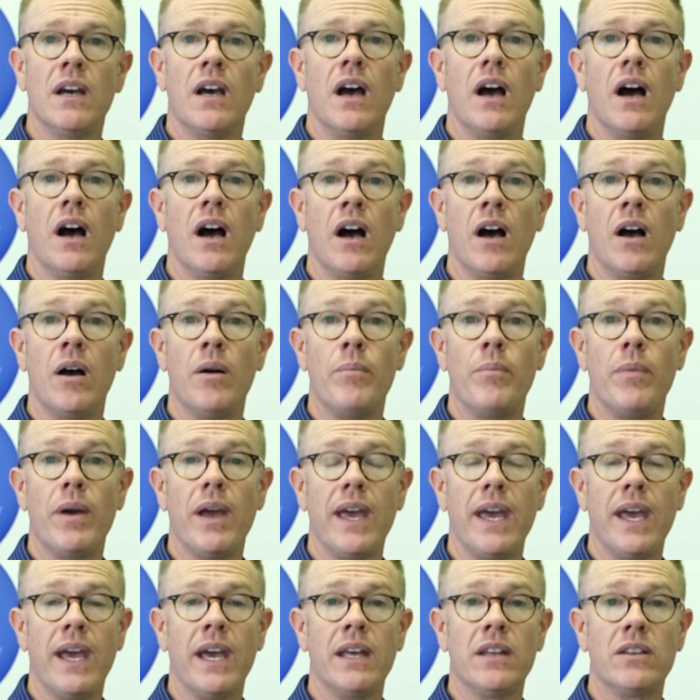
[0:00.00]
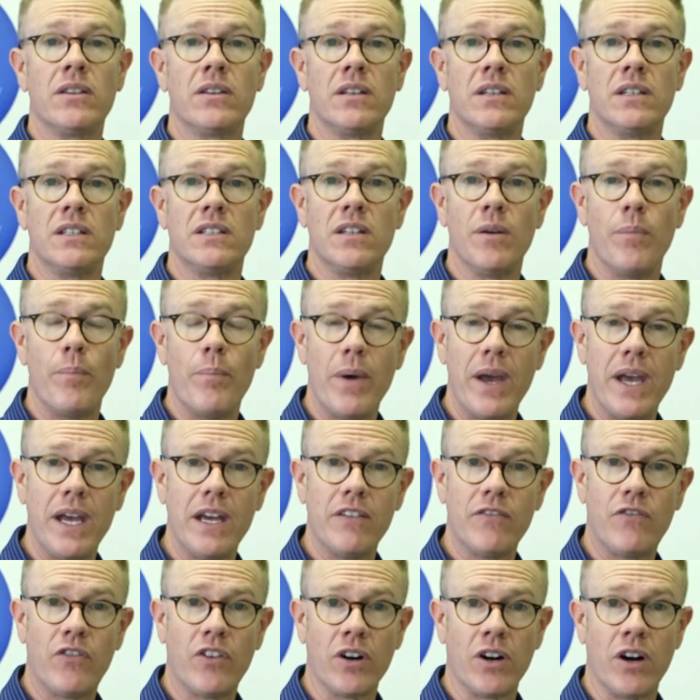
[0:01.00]
and the
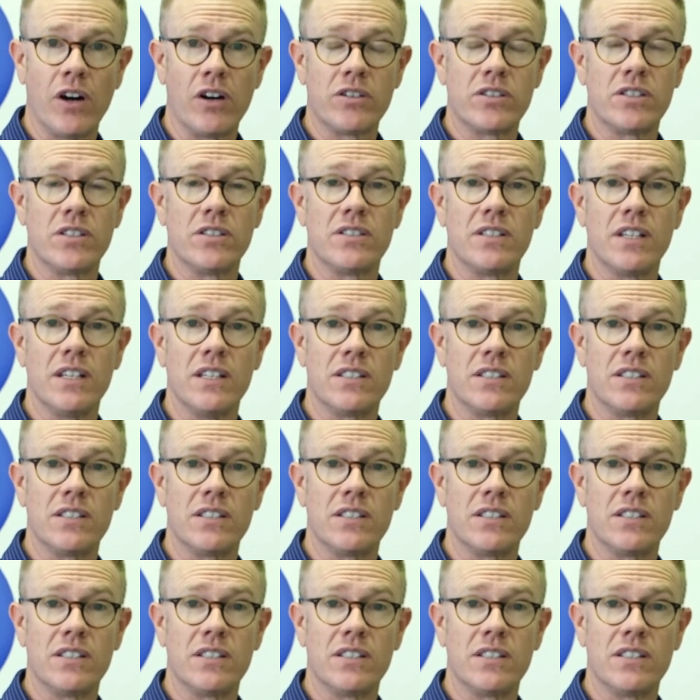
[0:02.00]
demand for nurses